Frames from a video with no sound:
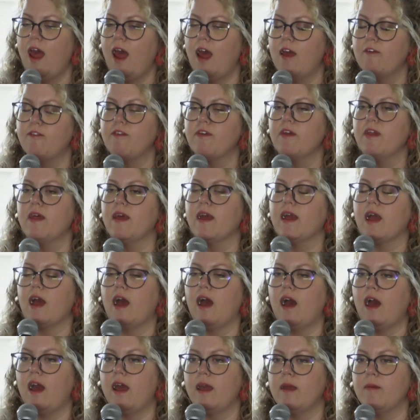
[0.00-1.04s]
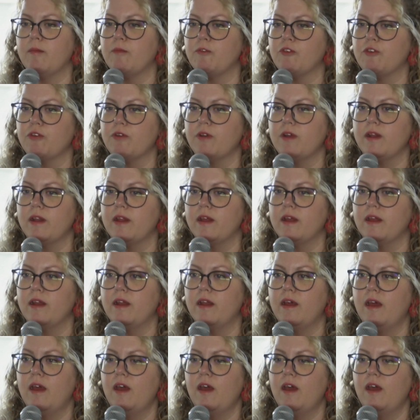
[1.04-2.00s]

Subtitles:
I feel like I am treated